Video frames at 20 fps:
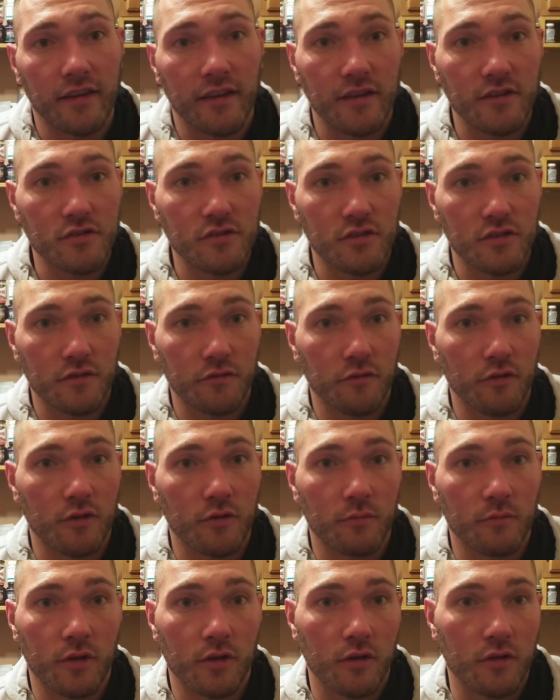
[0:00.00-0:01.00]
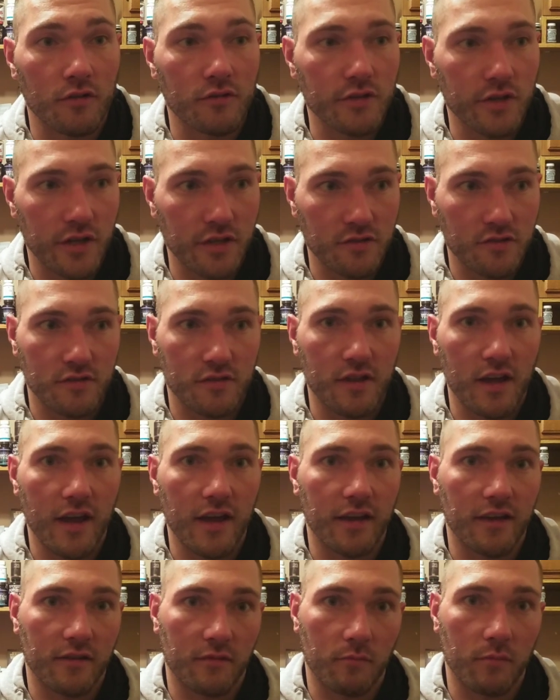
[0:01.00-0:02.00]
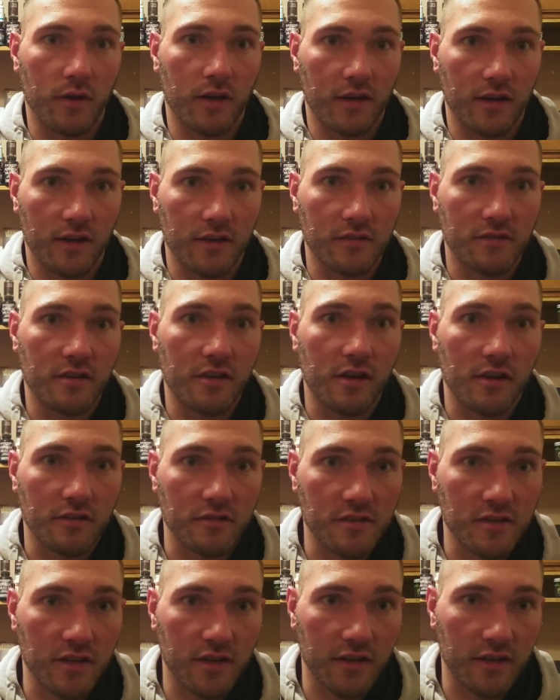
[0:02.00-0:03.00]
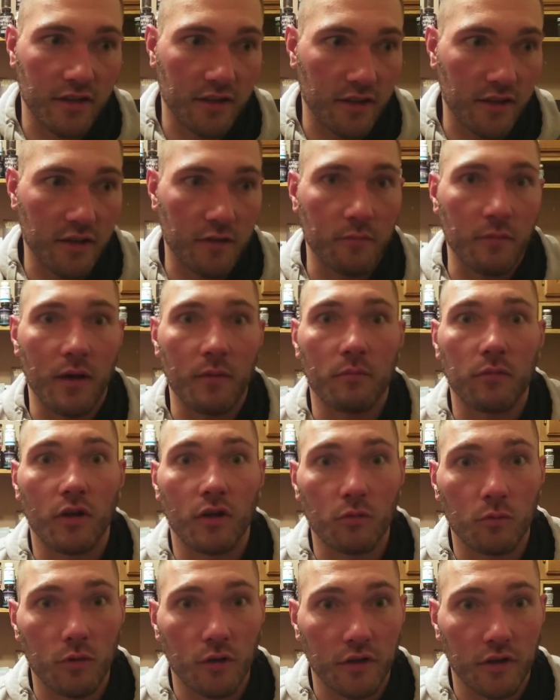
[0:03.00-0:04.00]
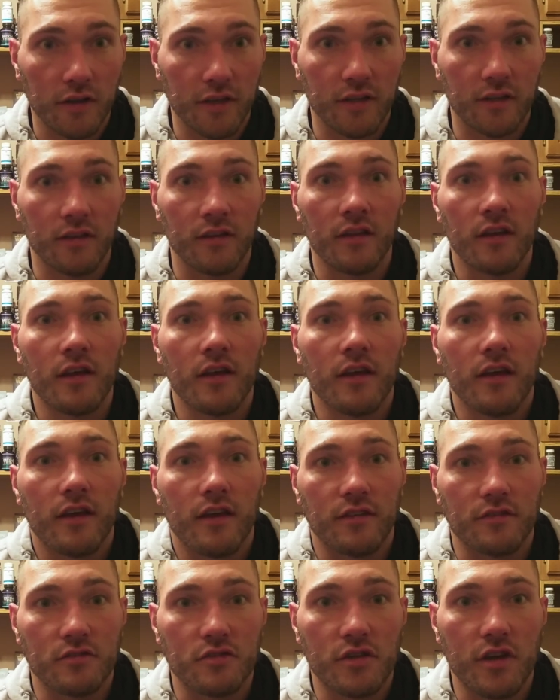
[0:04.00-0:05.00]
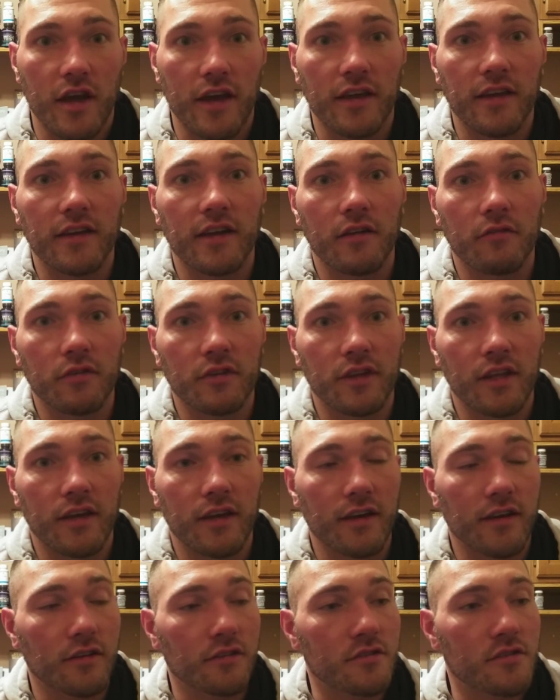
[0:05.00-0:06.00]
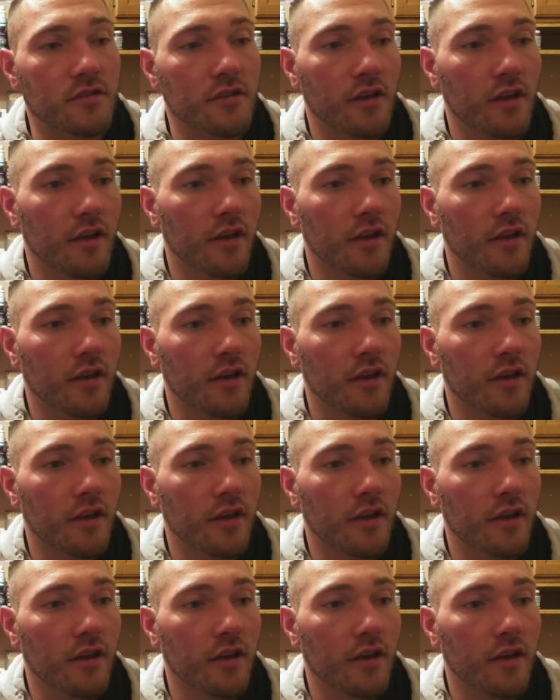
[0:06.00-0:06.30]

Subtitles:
That's just from, you know, a change in diet and being on TRT and getting my blood work in check and everything else.